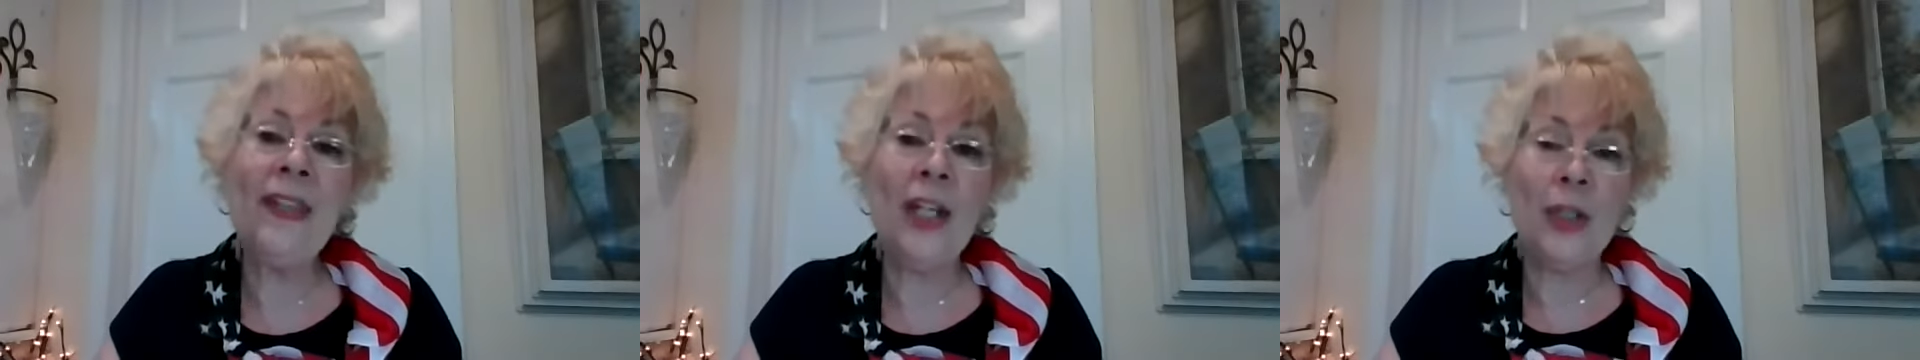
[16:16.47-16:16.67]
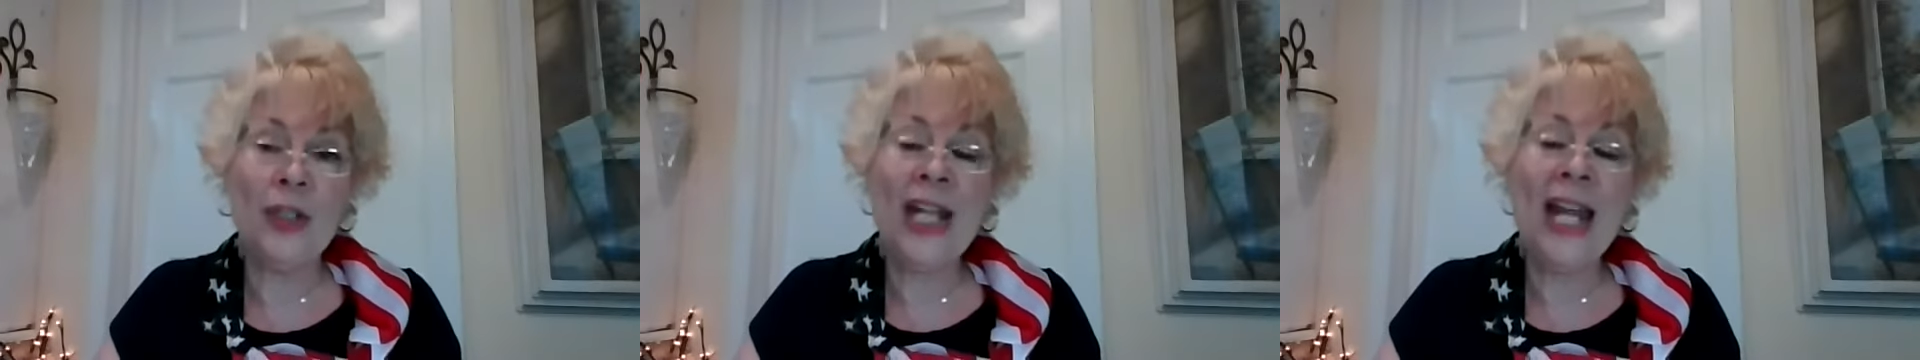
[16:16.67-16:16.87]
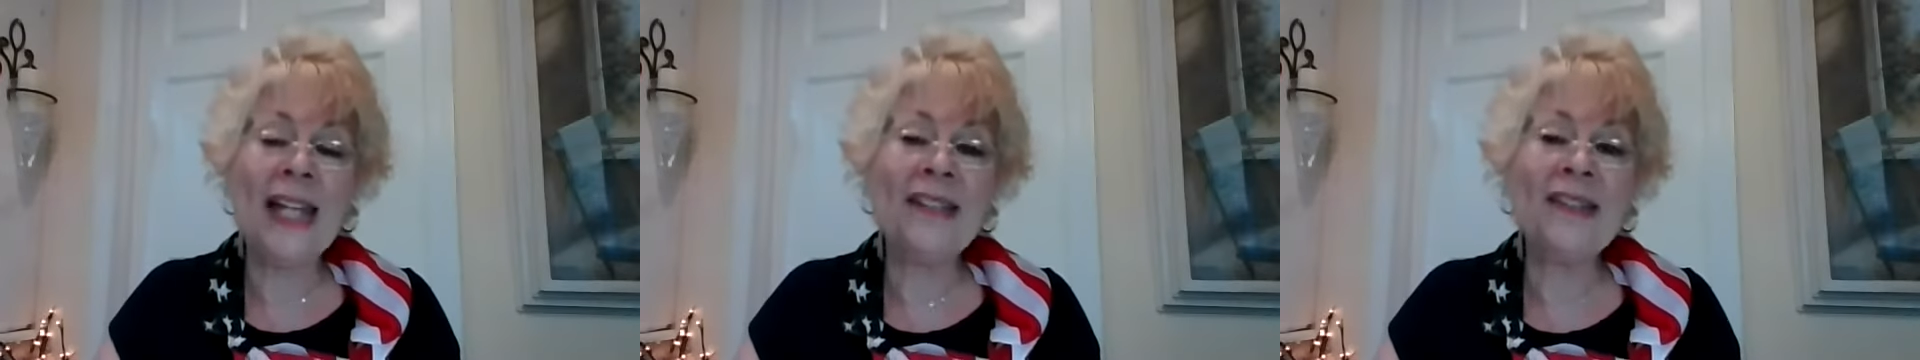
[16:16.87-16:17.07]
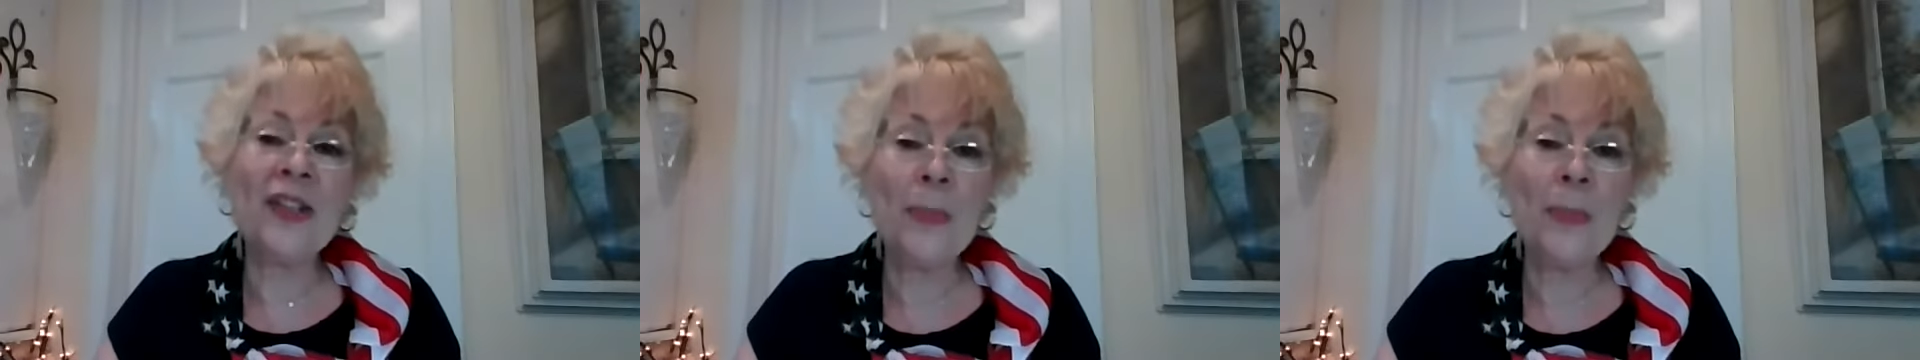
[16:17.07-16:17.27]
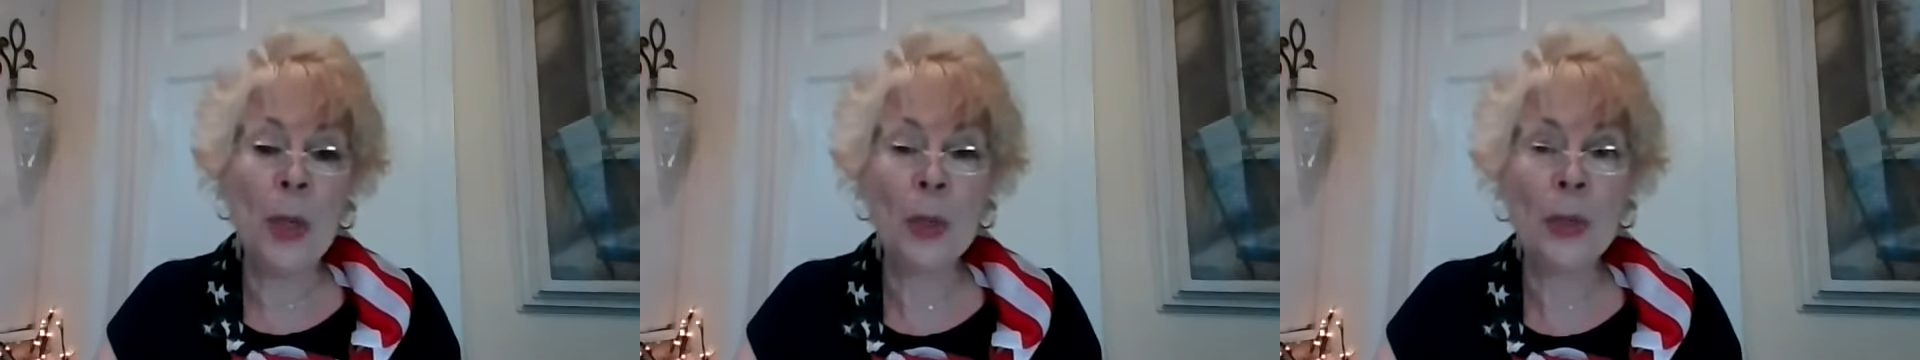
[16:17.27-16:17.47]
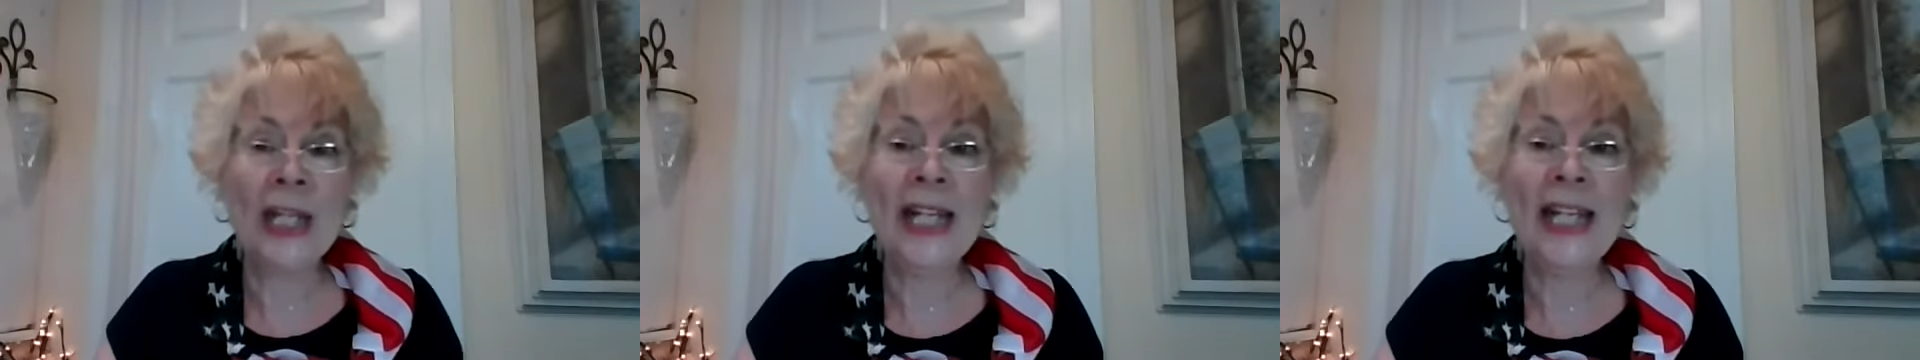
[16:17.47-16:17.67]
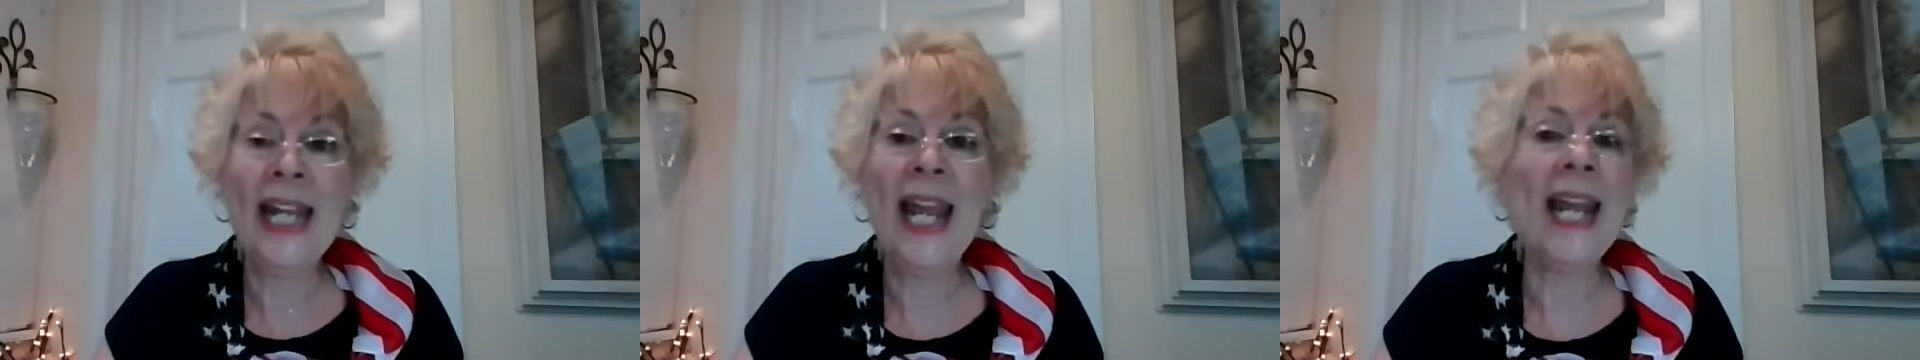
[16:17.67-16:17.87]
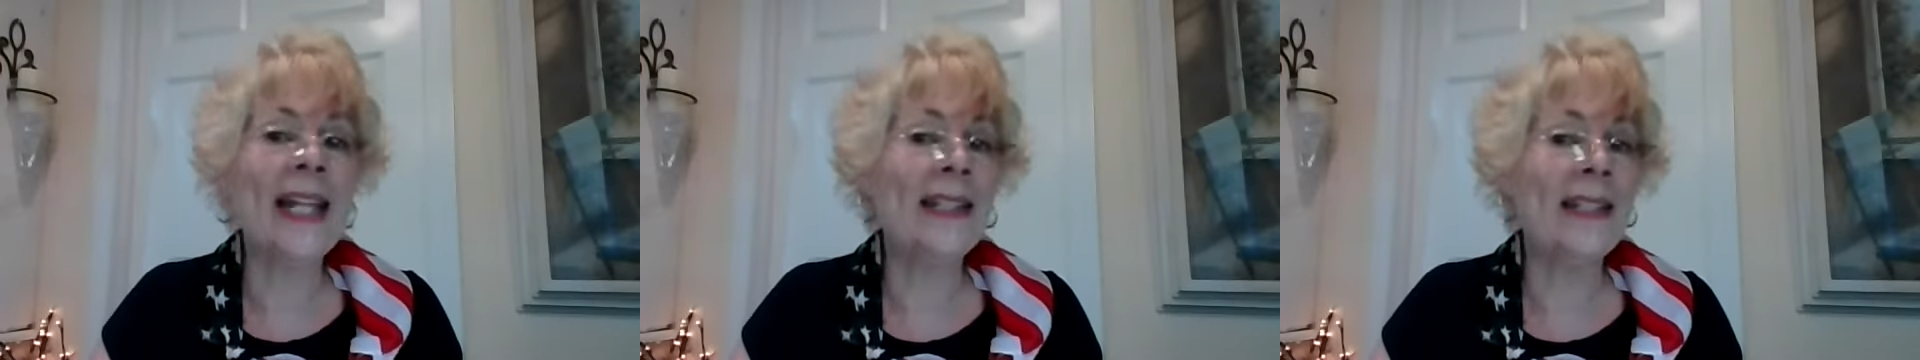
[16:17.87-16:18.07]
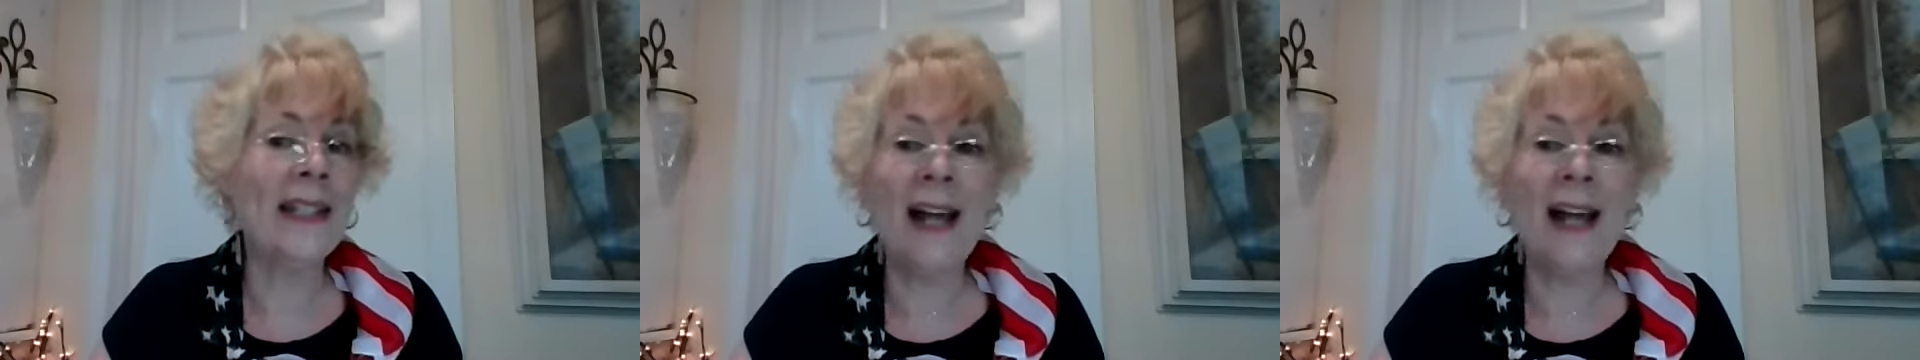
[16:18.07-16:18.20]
their testimony, and